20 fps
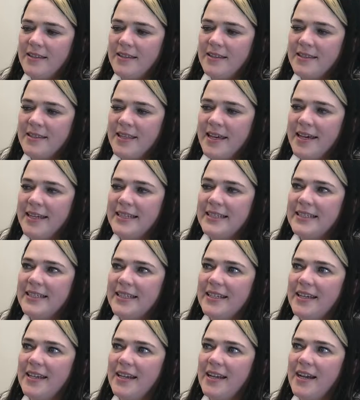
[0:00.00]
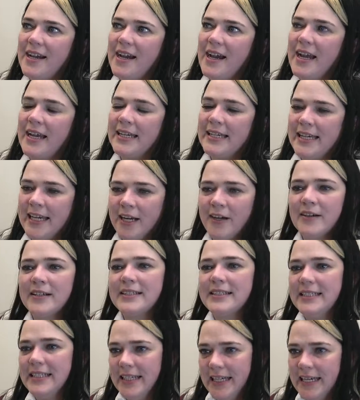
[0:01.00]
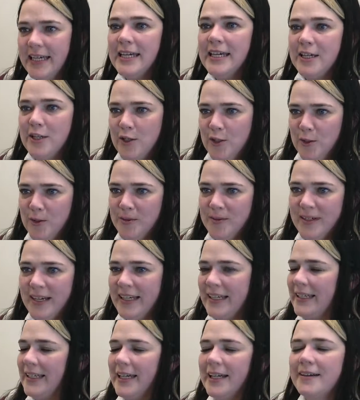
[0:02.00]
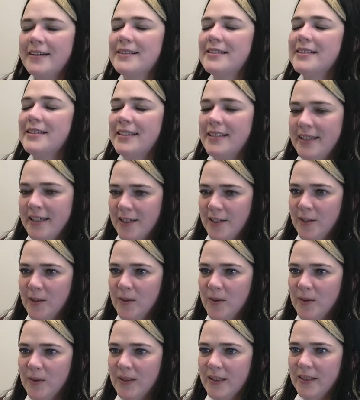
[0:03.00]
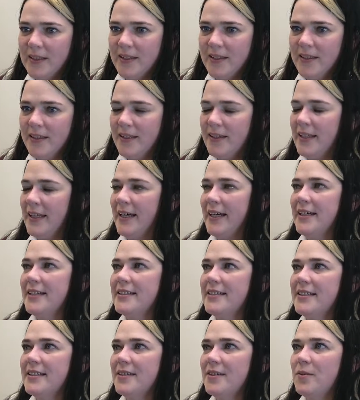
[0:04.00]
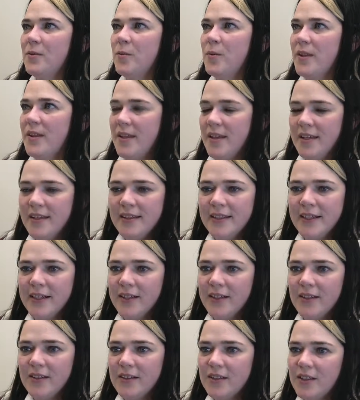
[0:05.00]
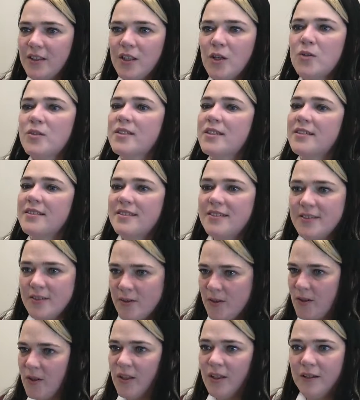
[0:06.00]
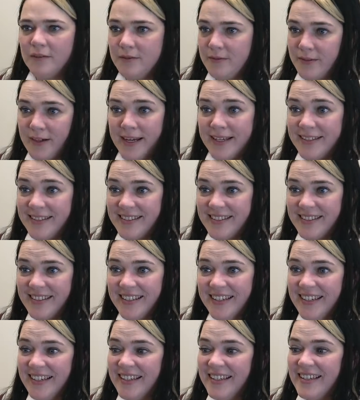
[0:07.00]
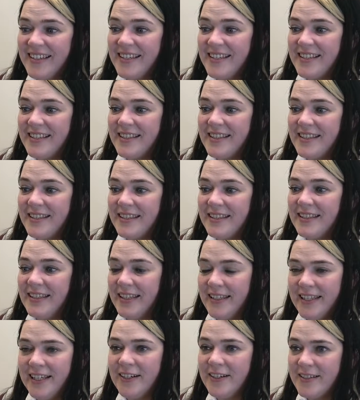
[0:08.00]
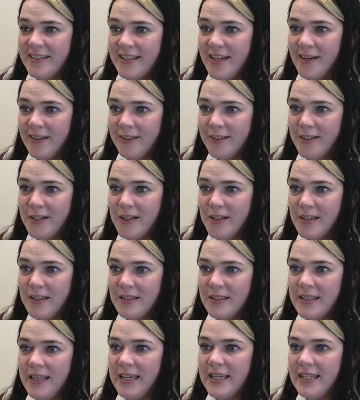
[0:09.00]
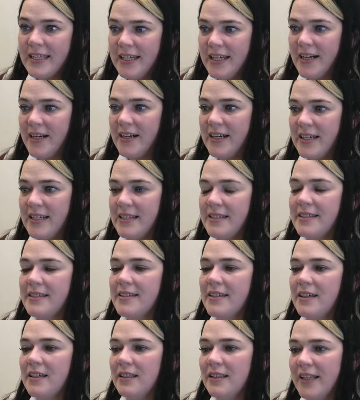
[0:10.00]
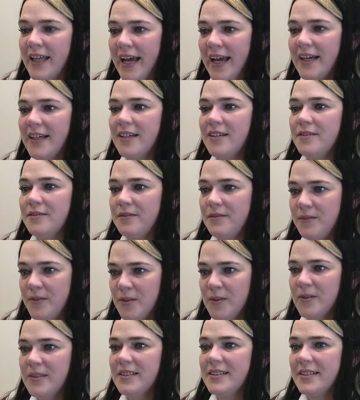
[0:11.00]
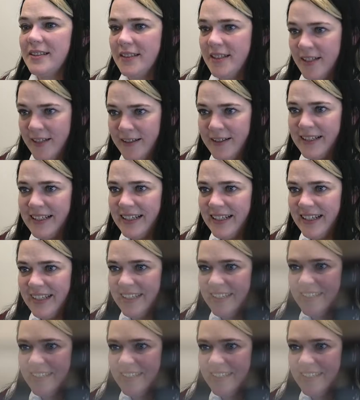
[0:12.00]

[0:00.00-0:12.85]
that I guarantee you that within their closest circle of friends, that there is hunger, that there is a lack of food security,